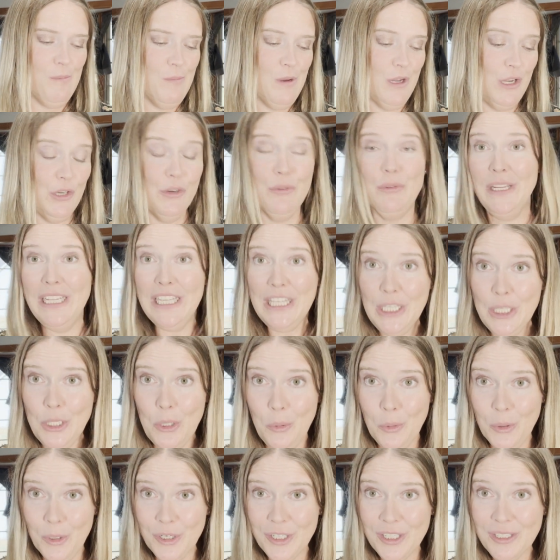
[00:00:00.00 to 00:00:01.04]
Greek
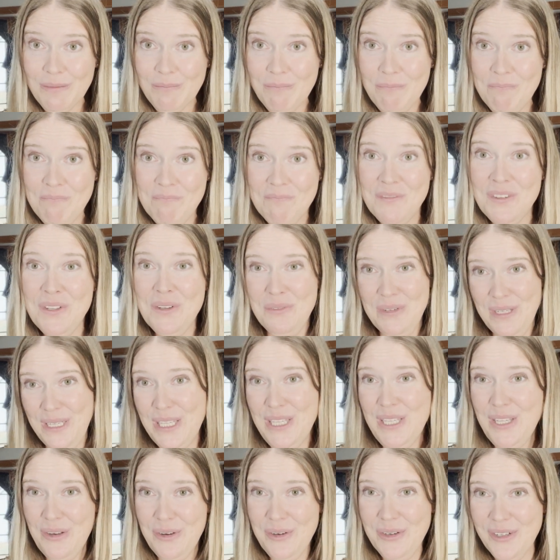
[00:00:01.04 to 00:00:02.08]
yogurt. Greek
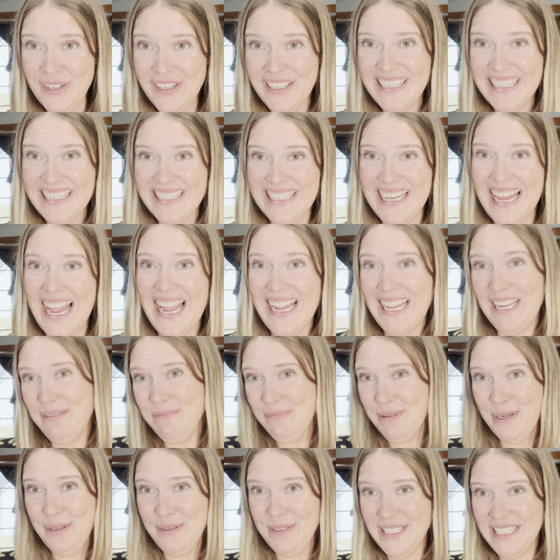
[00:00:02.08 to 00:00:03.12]
yogurt is high in
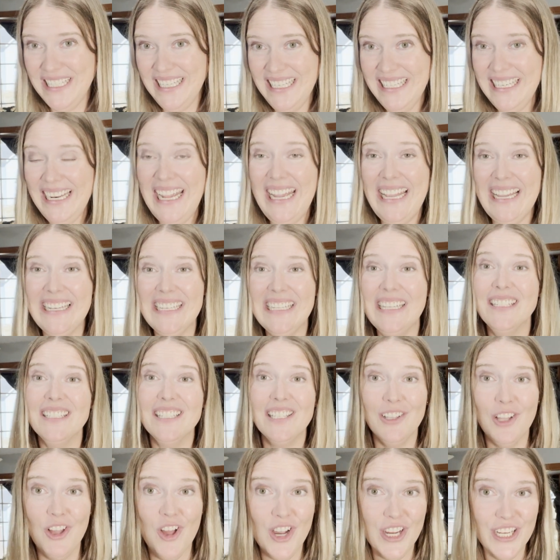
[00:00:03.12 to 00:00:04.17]
protein, and as
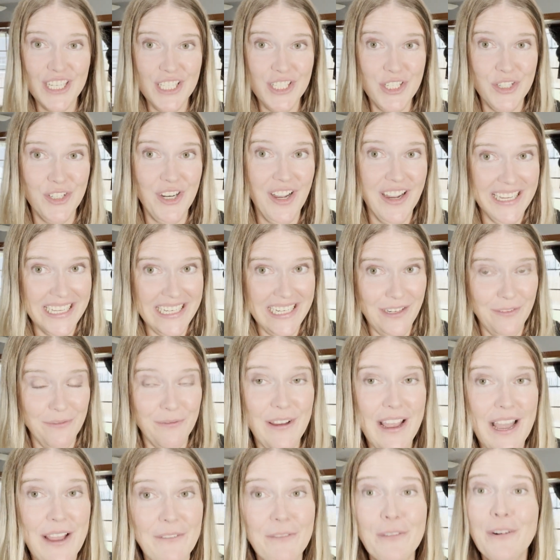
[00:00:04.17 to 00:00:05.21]
long as you're not getting
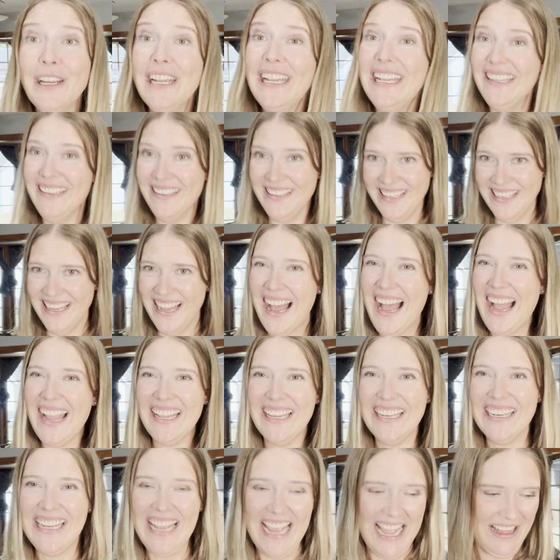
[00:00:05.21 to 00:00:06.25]
fat-free, high
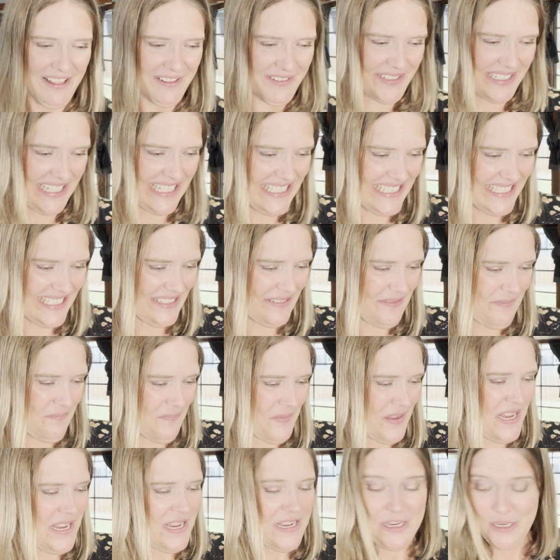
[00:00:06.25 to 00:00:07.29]
in calories.
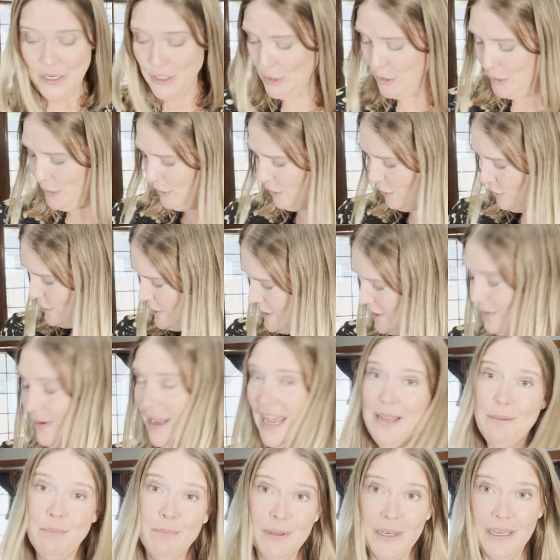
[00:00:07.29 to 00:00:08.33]
You could also
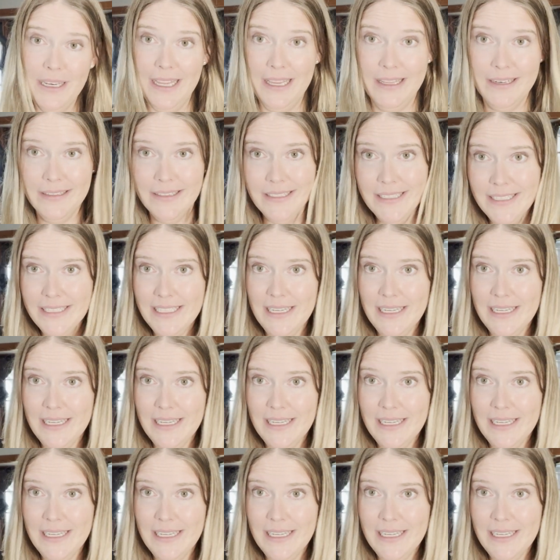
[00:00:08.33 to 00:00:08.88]
add bananas.